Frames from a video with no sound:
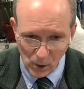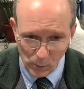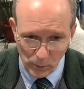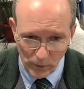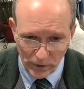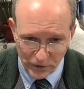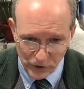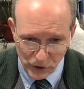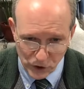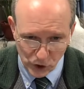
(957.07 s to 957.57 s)

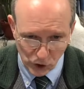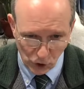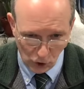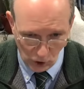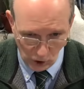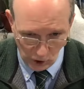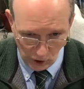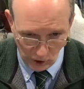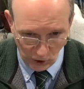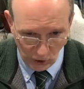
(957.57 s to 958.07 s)
with
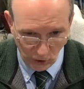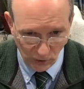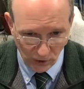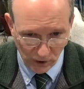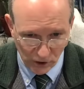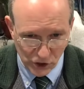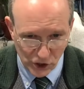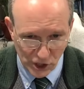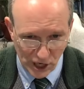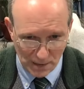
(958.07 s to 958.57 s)

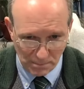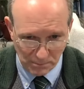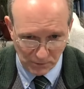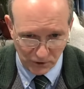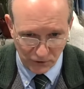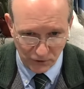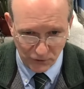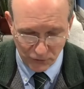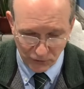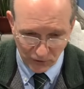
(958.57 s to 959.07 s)
Joel
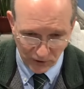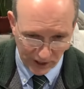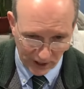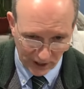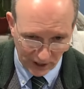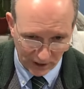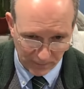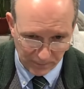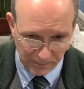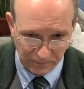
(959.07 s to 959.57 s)
chapter
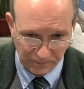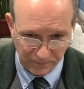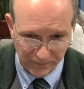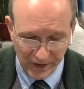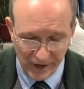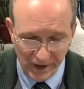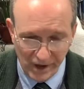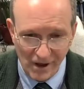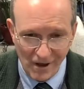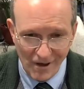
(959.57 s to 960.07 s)
3,
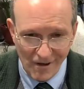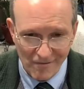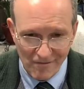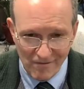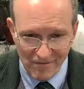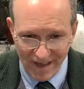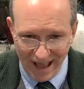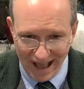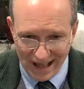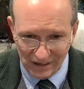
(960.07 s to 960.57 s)

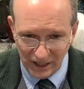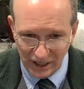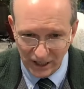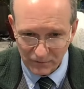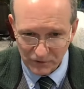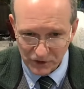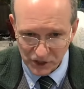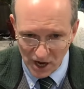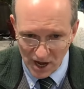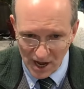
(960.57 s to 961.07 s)
Valley
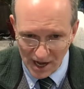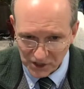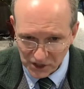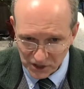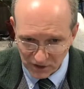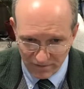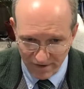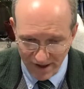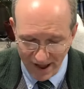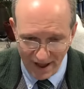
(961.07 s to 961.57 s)
of
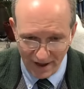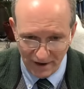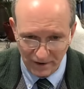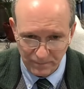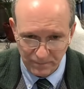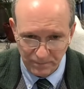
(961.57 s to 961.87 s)
Jehoshaphat,